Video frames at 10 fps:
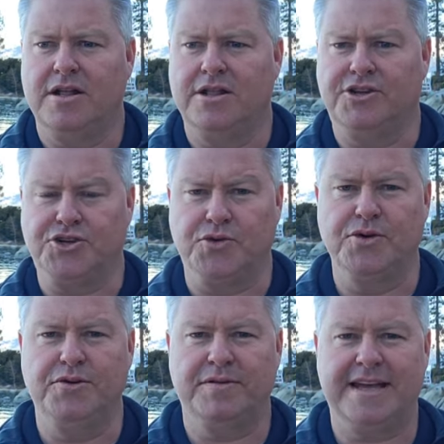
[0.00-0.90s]
the
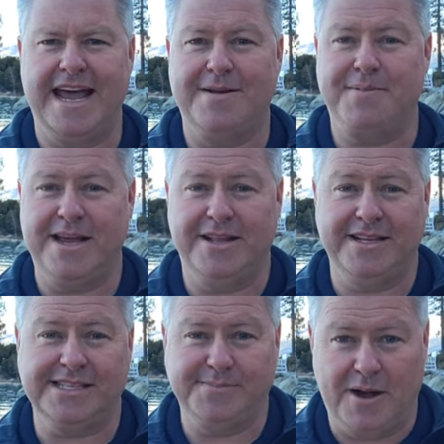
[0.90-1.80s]
truth can't be in the
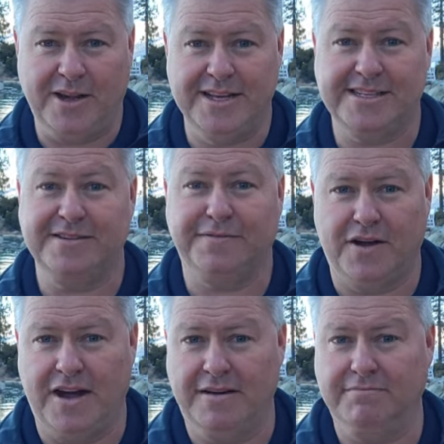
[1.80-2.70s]
smallest
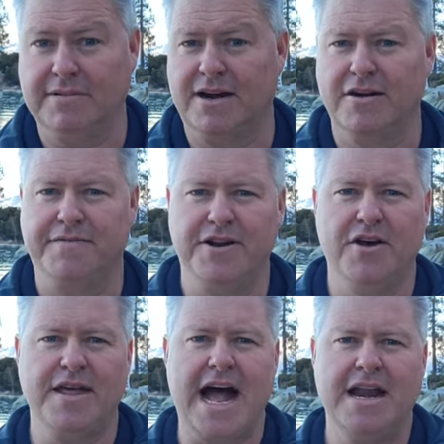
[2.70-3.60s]
font. I don't know if you
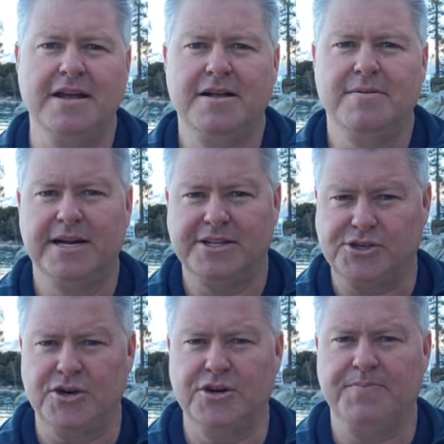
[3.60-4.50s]
know that, but it's
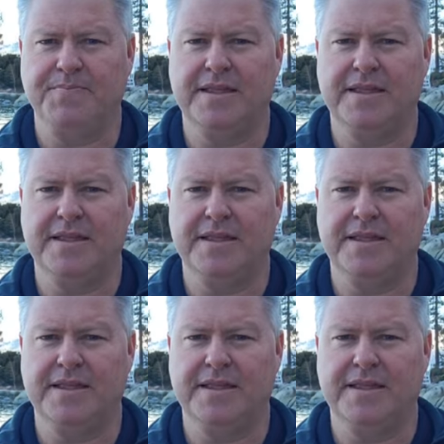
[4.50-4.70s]
true.